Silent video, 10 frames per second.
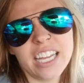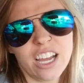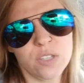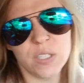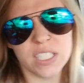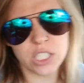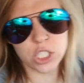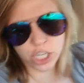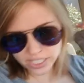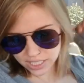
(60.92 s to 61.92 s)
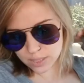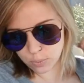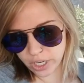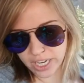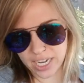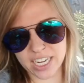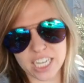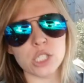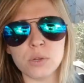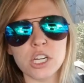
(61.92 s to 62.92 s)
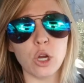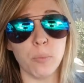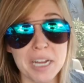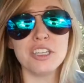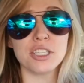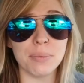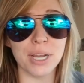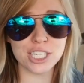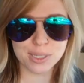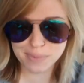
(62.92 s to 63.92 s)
I was feeling a little stressed this morning and I just wanted to go punch some punching